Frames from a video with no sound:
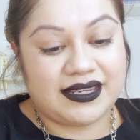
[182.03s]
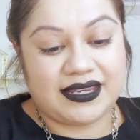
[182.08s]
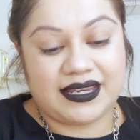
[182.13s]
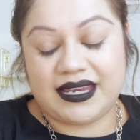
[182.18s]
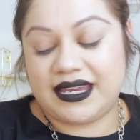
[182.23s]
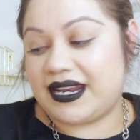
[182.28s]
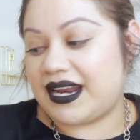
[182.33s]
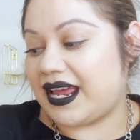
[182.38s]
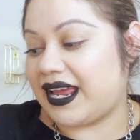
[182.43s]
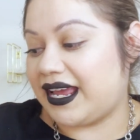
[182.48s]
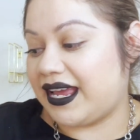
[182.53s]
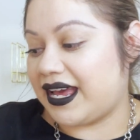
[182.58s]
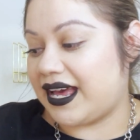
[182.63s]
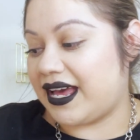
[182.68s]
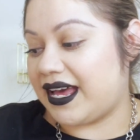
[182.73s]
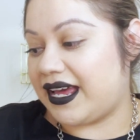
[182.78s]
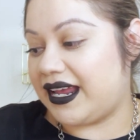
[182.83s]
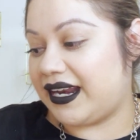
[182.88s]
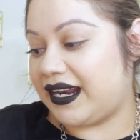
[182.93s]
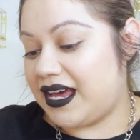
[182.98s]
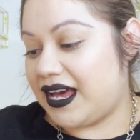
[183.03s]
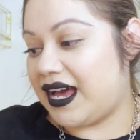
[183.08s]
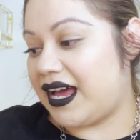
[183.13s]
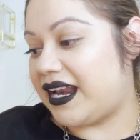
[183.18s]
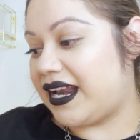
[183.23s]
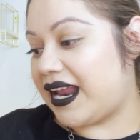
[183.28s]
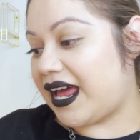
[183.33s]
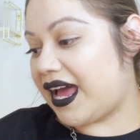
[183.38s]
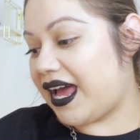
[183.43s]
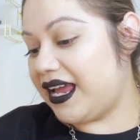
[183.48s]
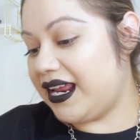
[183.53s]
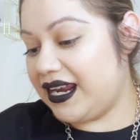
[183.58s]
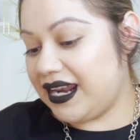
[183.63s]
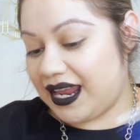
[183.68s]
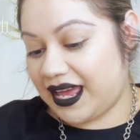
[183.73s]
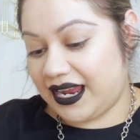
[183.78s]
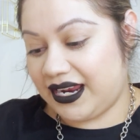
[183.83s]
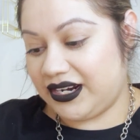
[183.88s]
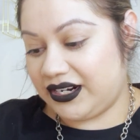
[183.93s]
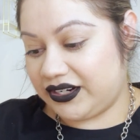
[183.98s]
and I got an
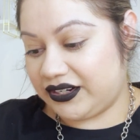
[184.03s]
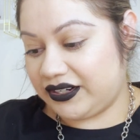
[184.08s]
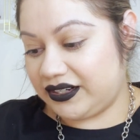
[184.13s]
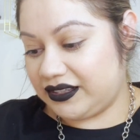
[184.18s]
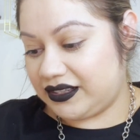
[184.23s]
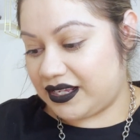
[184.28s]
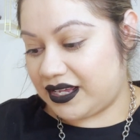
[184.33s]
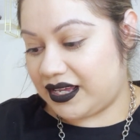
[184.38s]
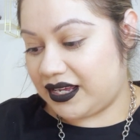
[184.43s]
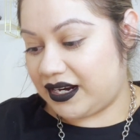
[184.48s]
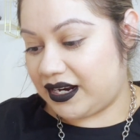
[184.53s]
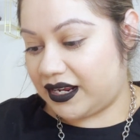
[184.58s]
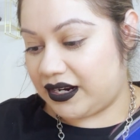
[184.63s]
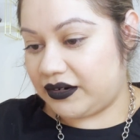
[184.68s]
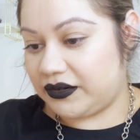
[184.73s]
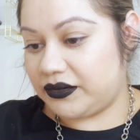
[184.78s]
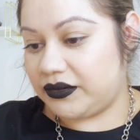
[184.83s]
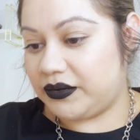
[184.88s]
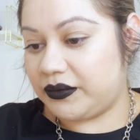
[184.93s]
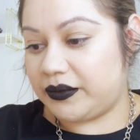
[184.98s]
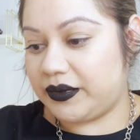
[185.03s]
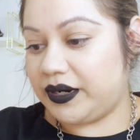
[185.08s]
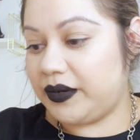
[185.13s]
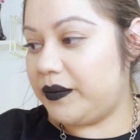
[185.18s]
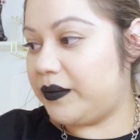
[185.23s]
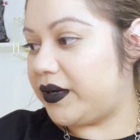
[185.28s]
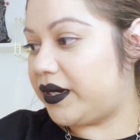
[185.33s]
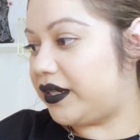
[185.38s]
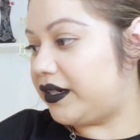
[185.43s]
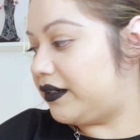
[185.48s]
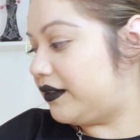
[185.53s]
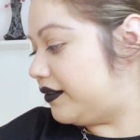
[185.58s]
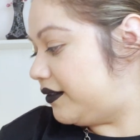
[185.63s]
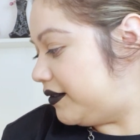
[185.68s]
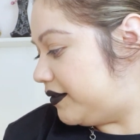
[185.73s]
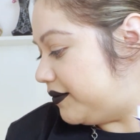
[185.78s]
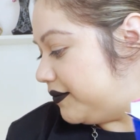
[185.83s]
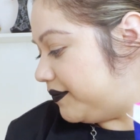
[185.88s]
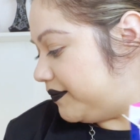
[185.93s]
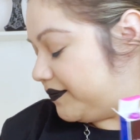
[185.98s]
eyeliner that I don't know where it went.
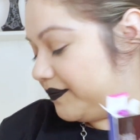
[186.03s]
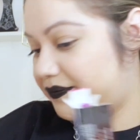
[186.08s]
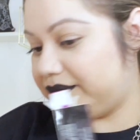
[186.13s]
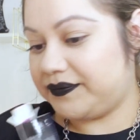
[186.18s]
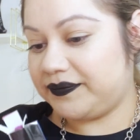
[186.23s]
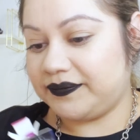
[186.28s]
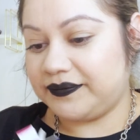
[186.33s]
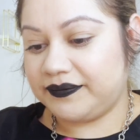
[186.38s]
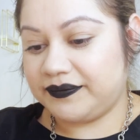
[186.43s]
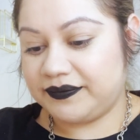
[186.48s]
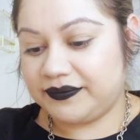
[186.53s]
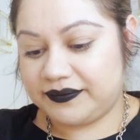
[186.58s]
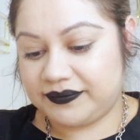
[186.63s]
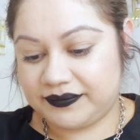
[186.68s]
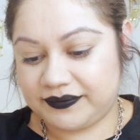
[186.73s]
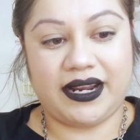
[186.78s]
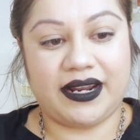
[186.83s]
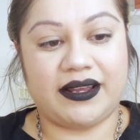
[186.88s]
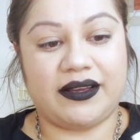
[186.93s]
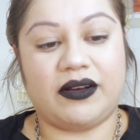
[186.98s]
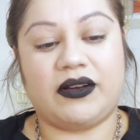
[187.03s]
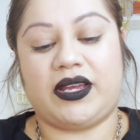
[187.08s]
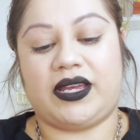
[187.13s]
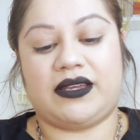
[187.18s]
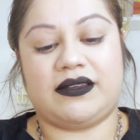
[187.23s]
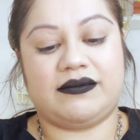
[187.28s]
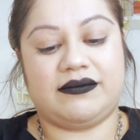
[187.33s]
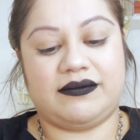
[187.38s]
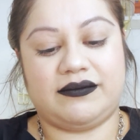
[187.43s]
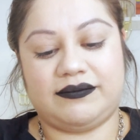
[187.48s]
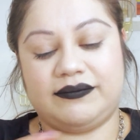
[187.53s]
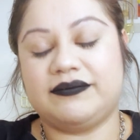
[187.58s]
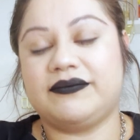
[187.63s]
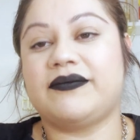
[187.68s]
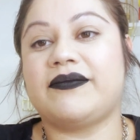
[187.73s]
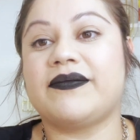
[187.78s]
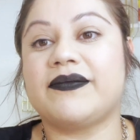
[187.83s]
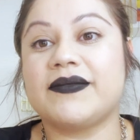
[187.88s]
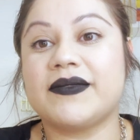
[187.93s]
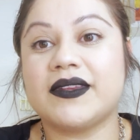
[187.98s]
Okay,
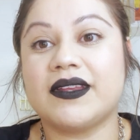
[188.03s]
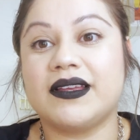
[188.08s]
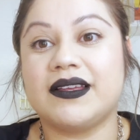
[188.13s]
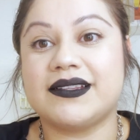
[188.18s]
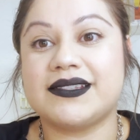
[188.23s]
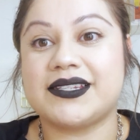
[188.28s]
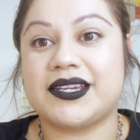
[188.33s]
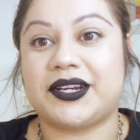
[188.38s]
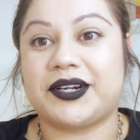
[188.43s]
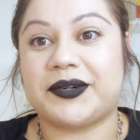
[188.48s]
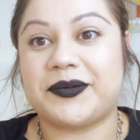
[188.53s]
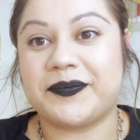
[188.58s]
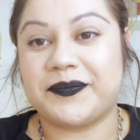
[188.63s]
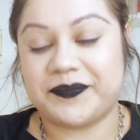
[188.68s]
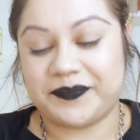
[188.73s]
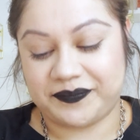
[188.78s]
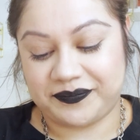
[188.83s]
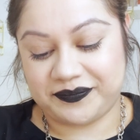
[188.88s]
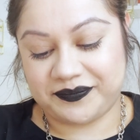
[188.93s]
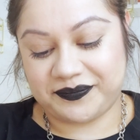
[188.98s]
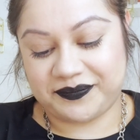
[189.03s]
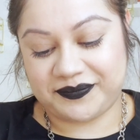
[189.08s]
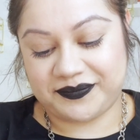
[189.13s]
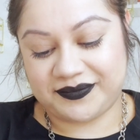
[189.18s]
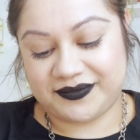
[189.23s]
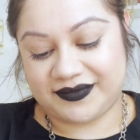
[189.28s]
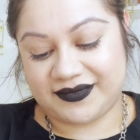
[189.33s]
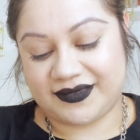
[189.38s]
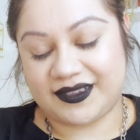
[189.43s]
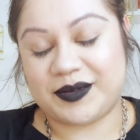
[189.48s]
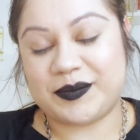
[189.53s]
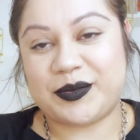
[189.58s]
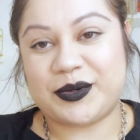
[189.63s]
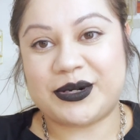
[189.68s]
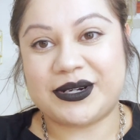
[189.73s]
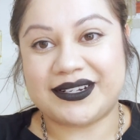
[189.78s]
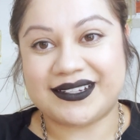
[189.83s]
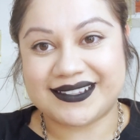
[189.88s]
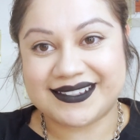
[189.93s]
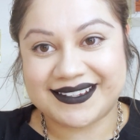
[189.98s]
it's here. I
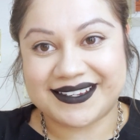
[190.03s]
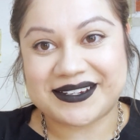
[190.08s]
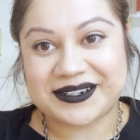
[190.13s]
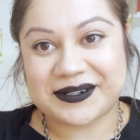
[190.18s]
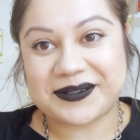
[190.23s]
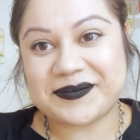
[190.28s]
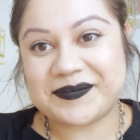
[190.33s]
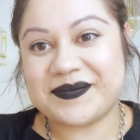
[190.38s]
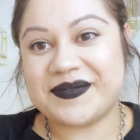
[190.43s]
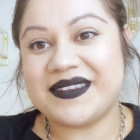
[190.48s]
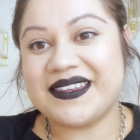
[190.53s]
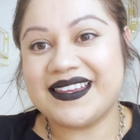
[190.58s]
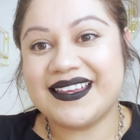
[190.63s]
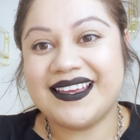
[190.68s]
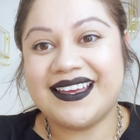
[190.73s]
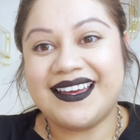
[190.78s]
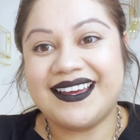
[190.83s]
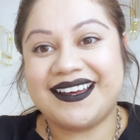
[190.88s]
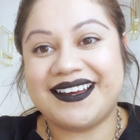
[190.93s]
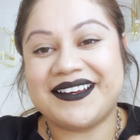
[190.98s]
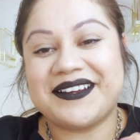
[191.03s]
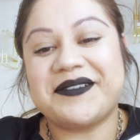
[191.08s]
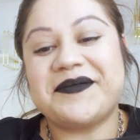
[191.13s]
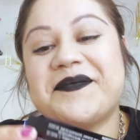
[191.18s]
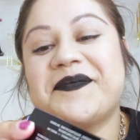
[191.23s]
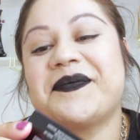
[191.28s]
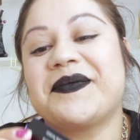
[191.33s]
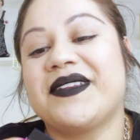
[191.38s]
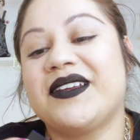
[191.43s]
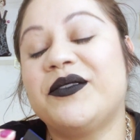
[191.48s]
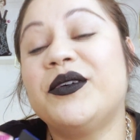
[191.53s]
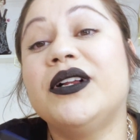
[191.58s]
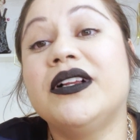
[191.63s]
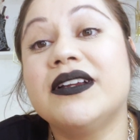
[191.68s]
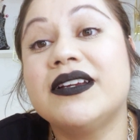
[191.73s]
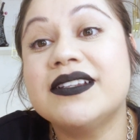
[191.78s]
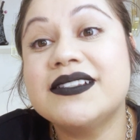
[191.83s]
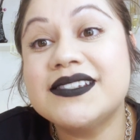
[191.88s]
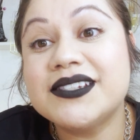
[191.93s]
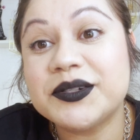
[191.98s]
put it in here. Well,
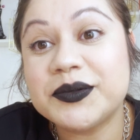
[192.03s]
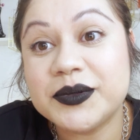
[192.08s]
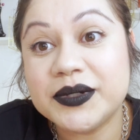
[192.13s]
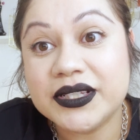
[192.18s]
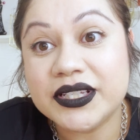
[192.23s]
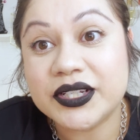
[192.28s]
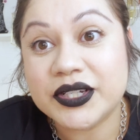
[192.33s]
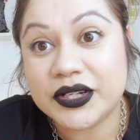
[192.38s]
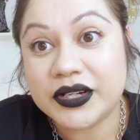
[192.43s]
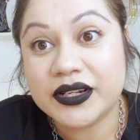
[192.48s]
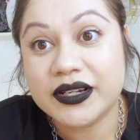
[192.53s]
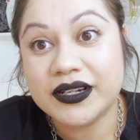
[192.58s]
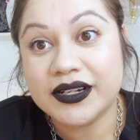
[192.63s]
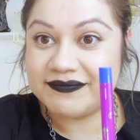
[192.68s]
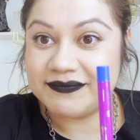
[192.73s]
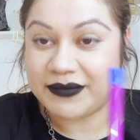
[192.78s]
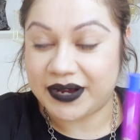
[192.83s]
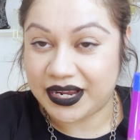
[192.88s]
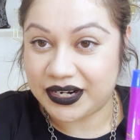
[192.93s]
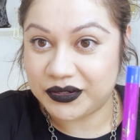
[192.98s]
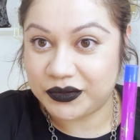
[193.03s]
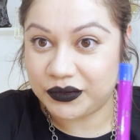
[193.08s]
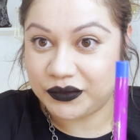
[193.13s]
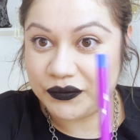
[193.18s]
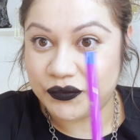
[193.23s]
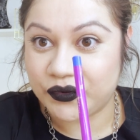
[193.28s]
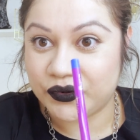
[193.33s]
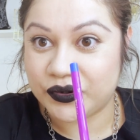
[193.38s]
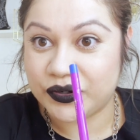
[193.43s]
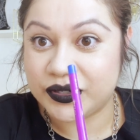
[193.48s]
it's a really good bundle for